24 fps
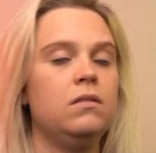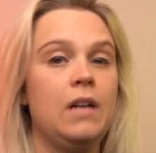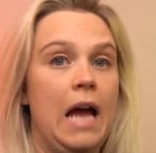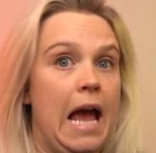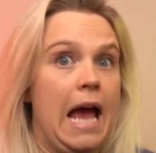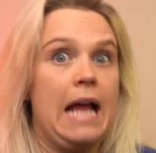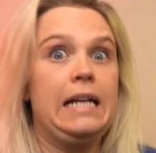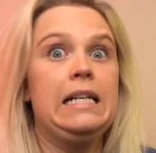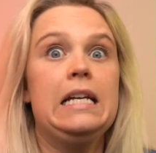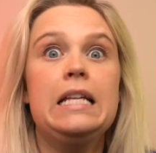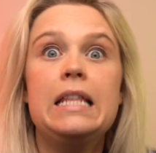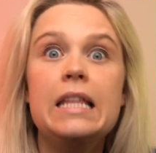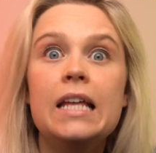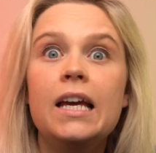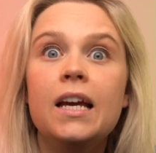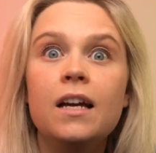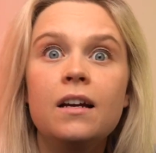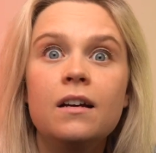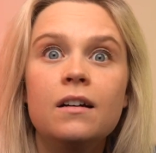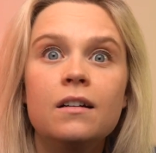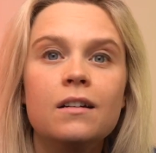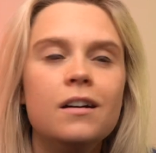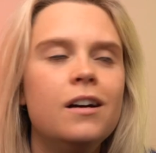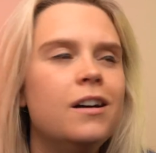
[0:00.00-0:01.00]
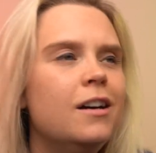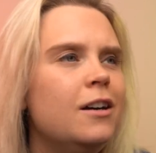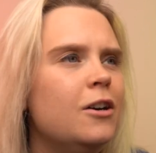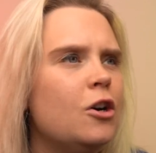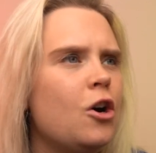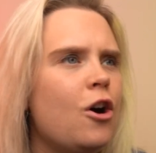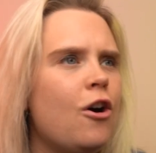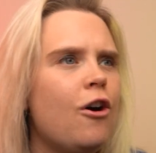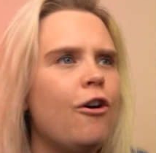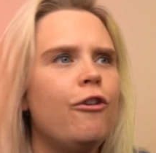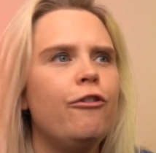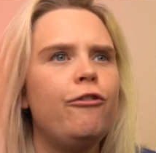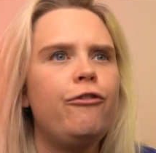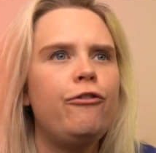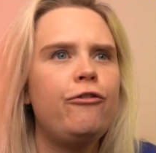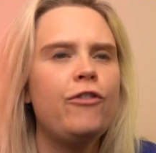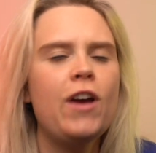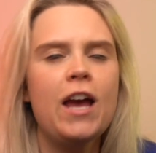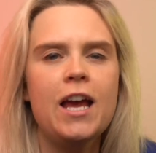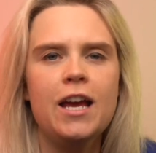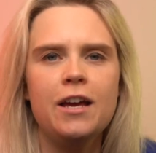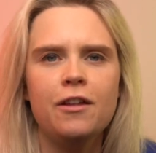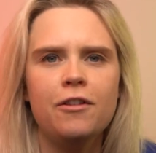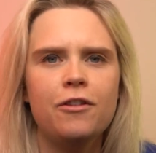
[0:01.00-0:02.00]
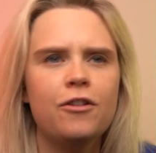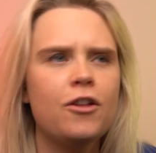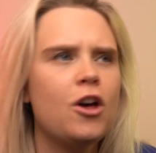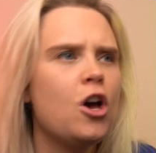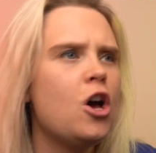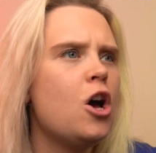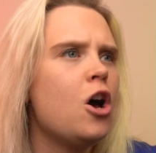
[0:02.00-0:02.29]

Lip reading: anything? Faith,